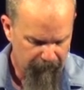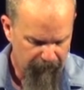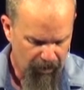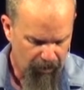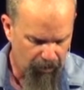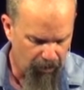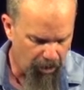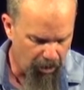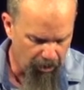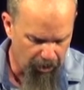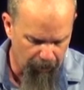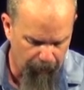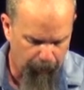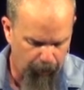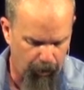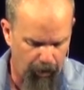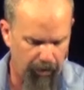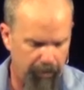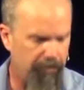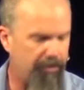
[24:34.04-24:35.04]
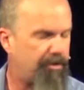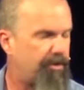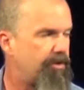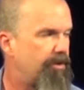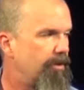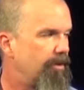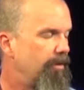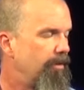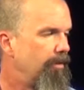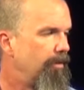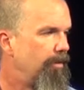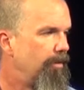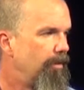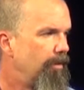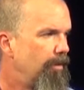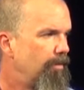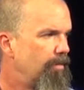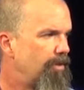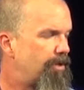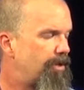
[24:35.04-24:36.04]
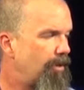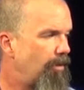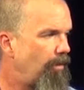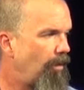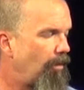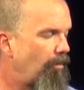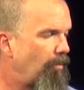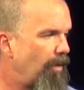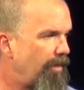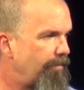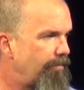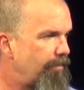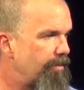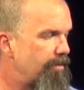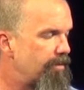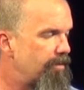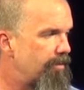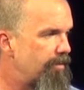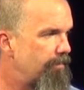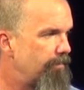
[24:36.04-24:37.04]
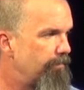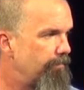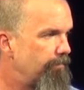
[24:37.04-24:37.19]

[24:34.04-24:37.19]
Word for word: are all approached with so little reverence.